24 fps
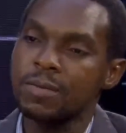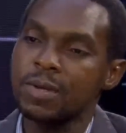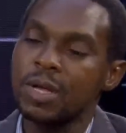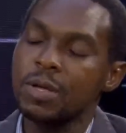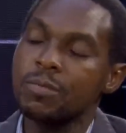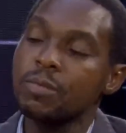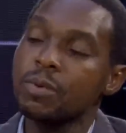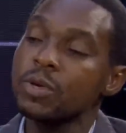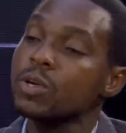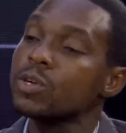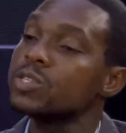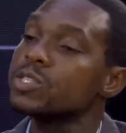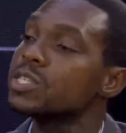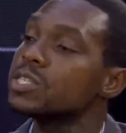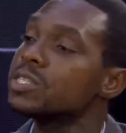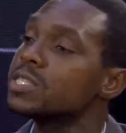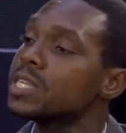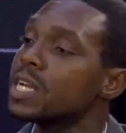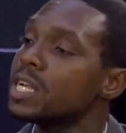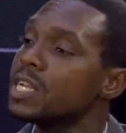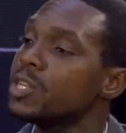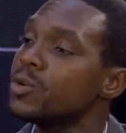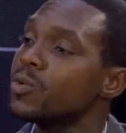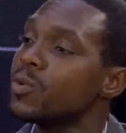because they
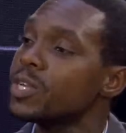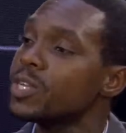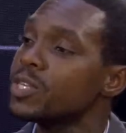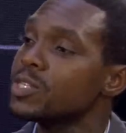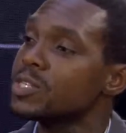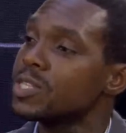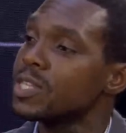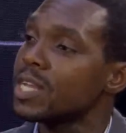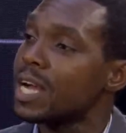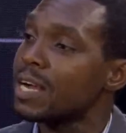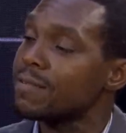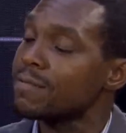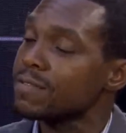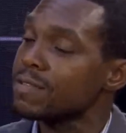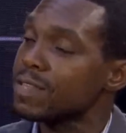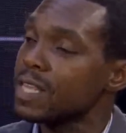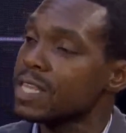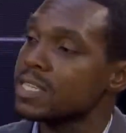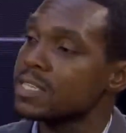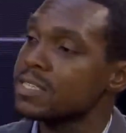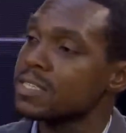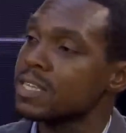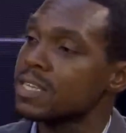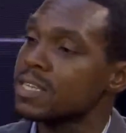tell you when you have
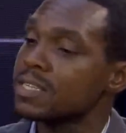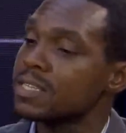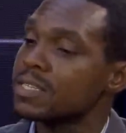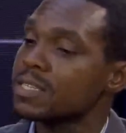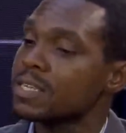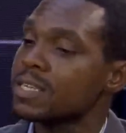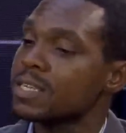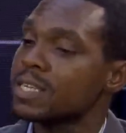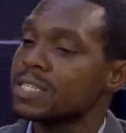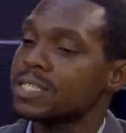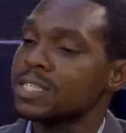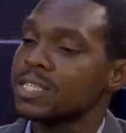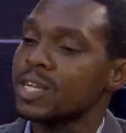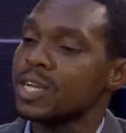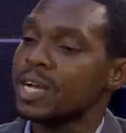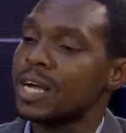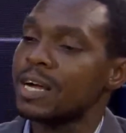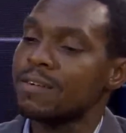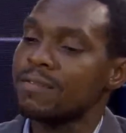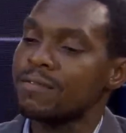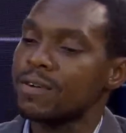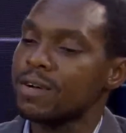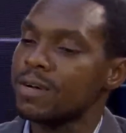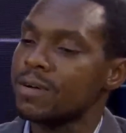things that, let's say you
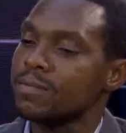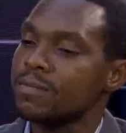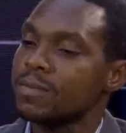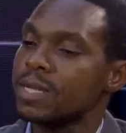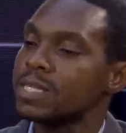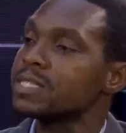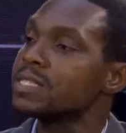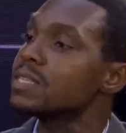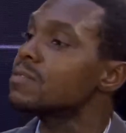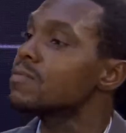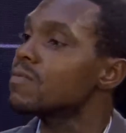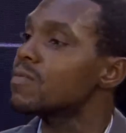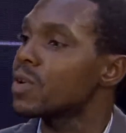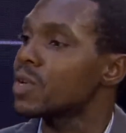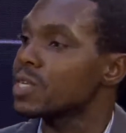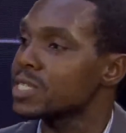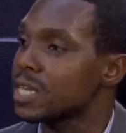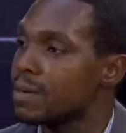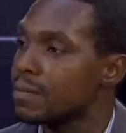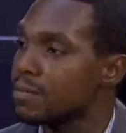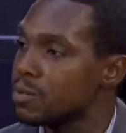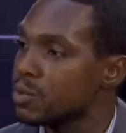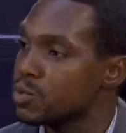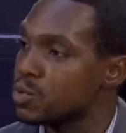have let's say for
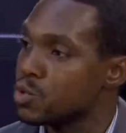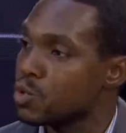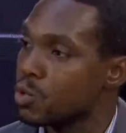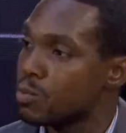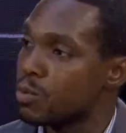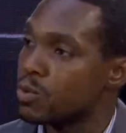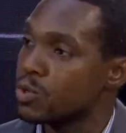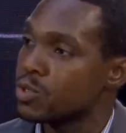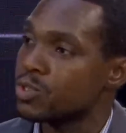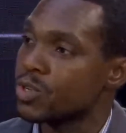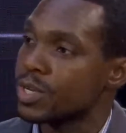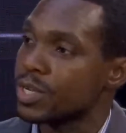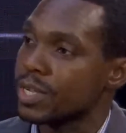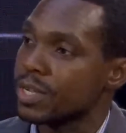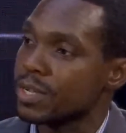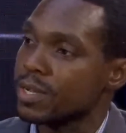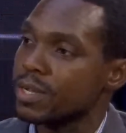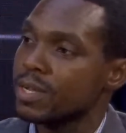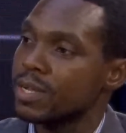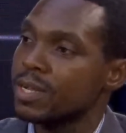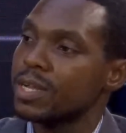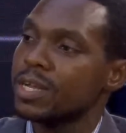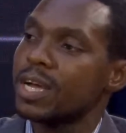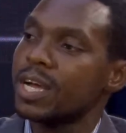example zobo drink,
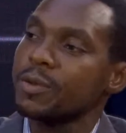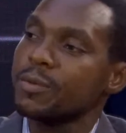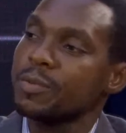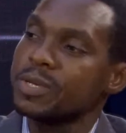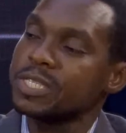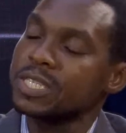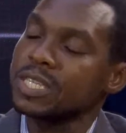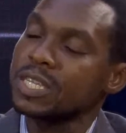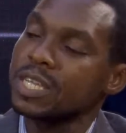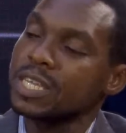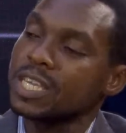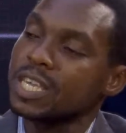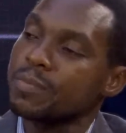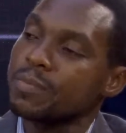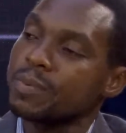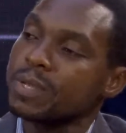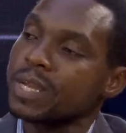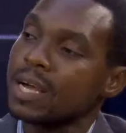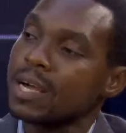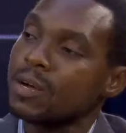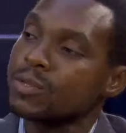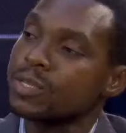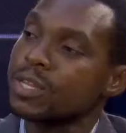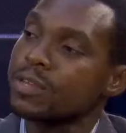and you basically keep it
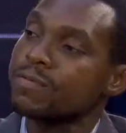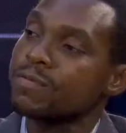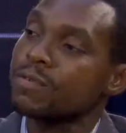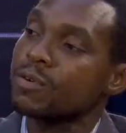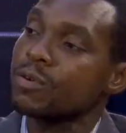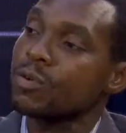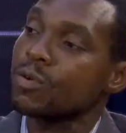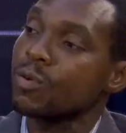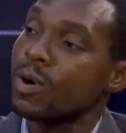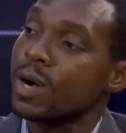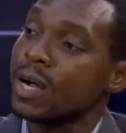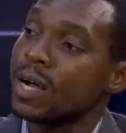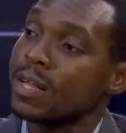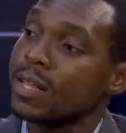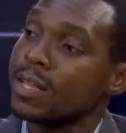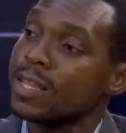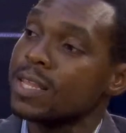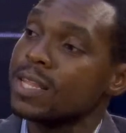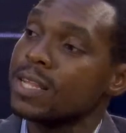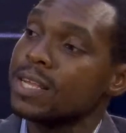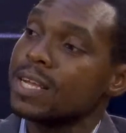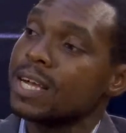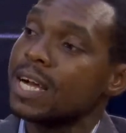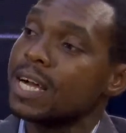out there for a while
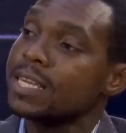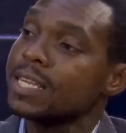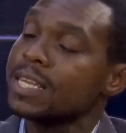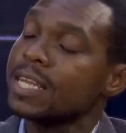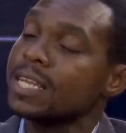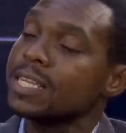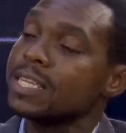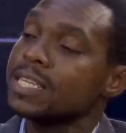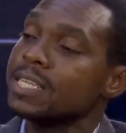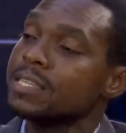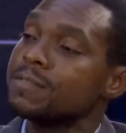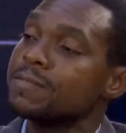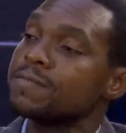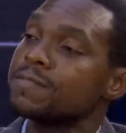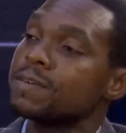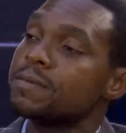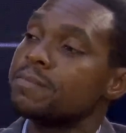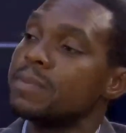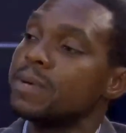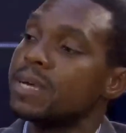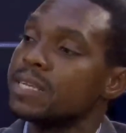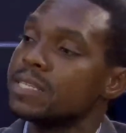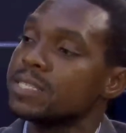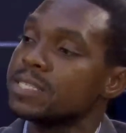and then it
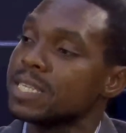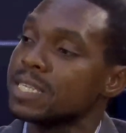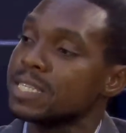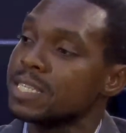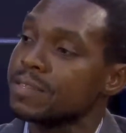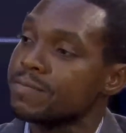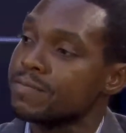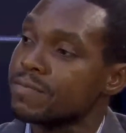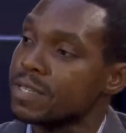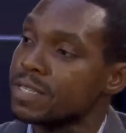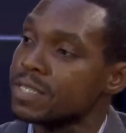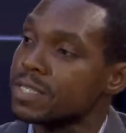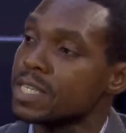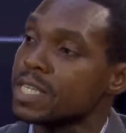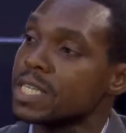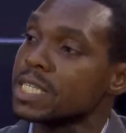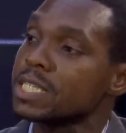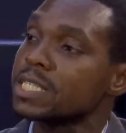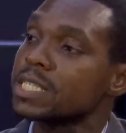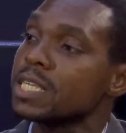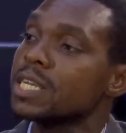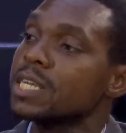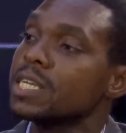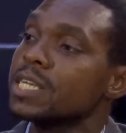ferments and different things.
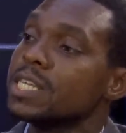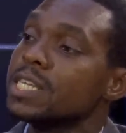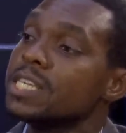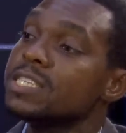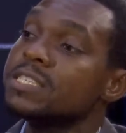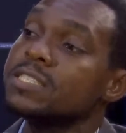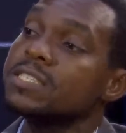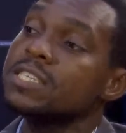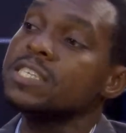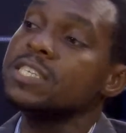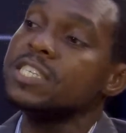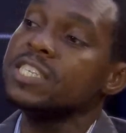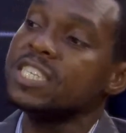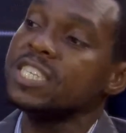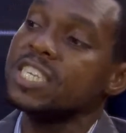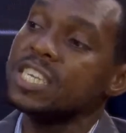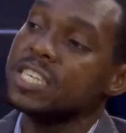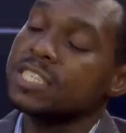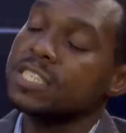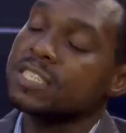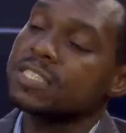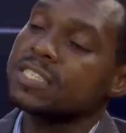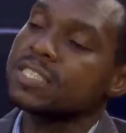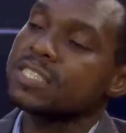It's the
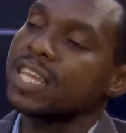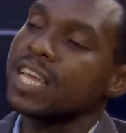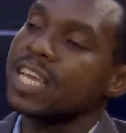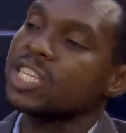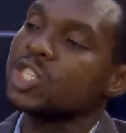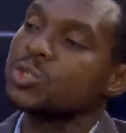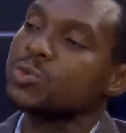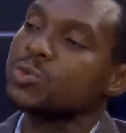yeast that is